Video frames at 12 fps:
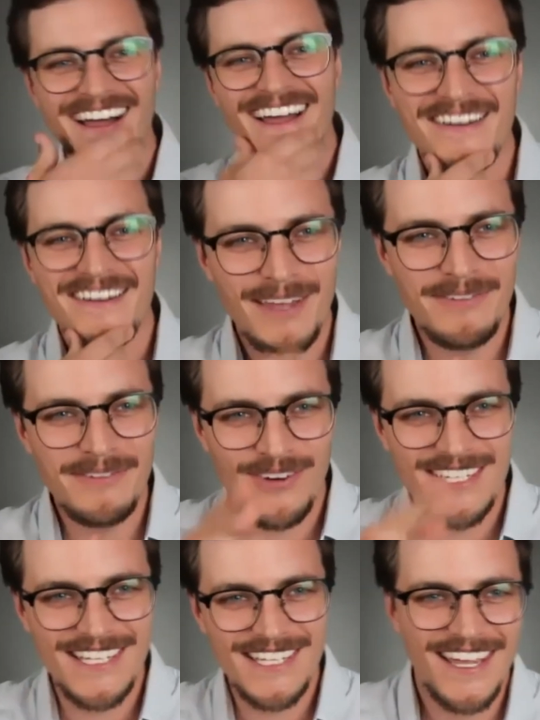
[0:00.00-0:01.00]
Maybe one
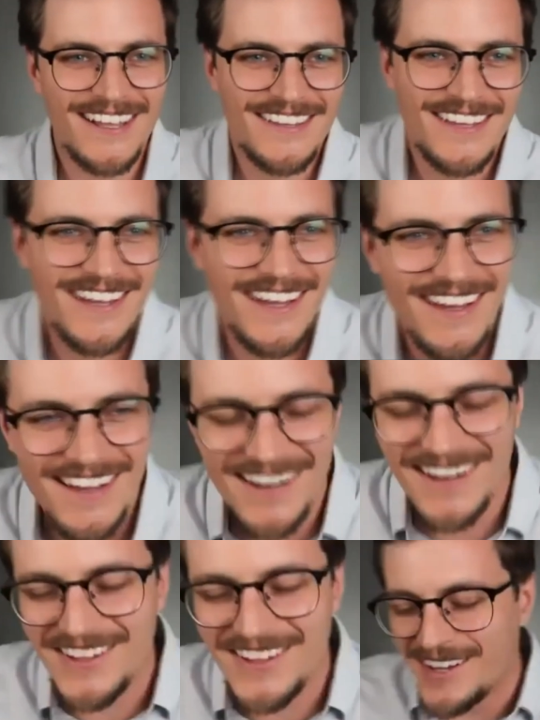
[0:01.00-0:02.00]
day
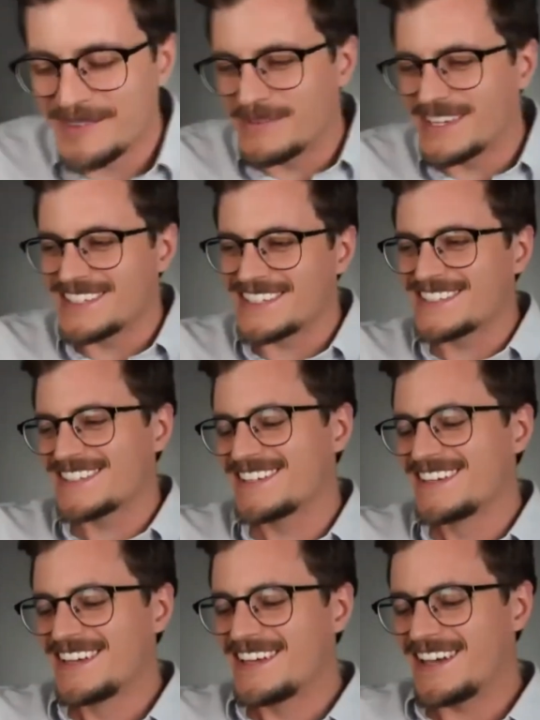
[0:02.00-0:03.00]
I'll be as
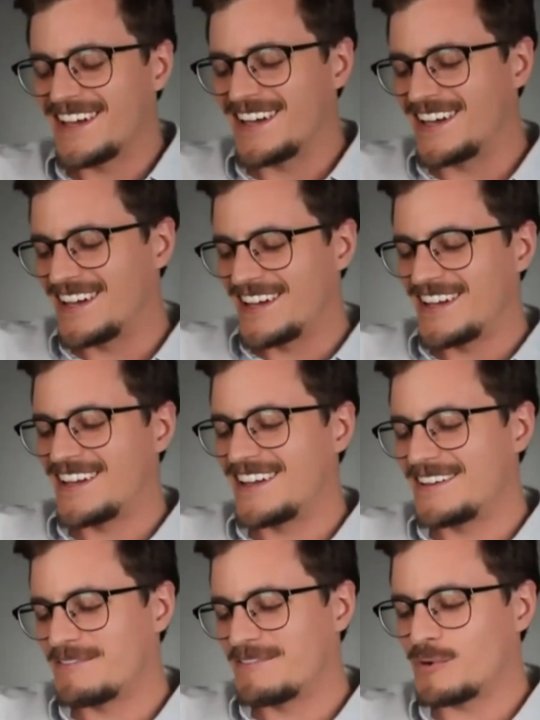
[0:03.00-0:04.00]

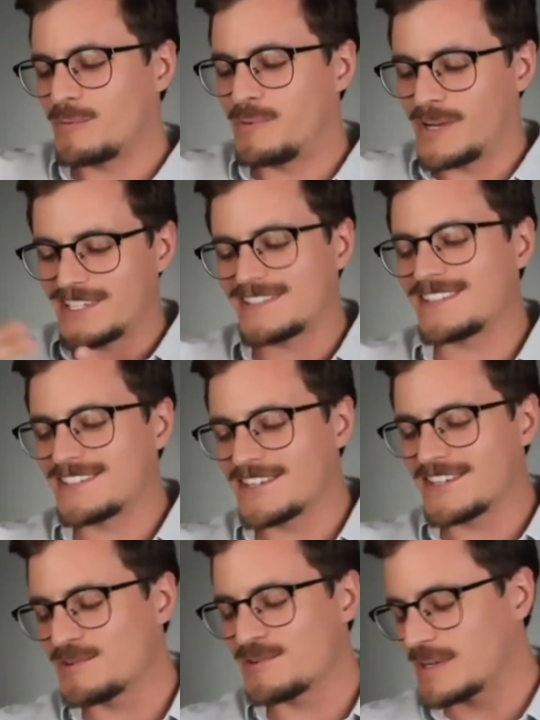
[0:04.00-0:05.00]
robust as
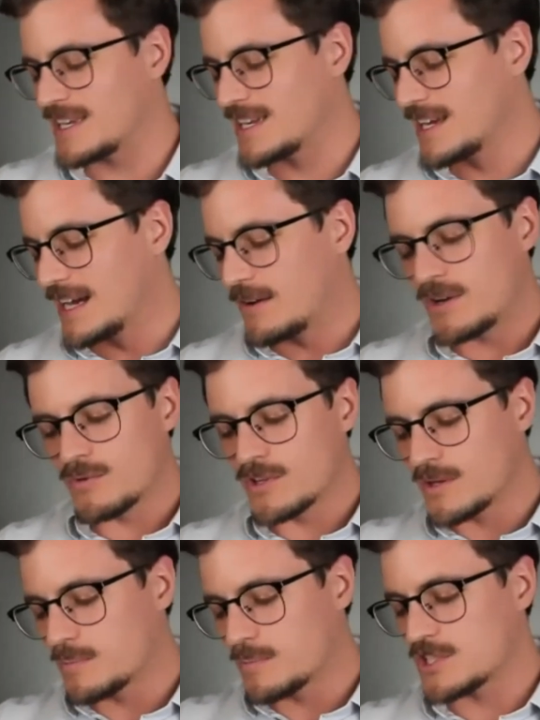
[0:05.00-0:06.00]
you. But we really
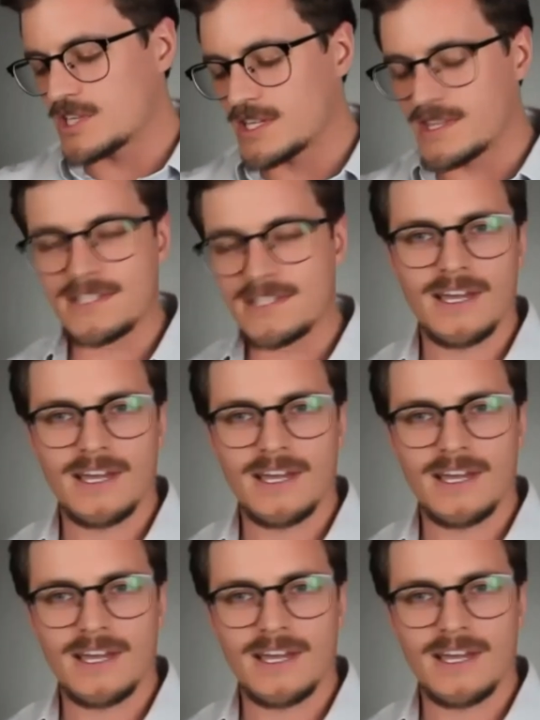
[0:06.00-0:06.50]
appreciate the time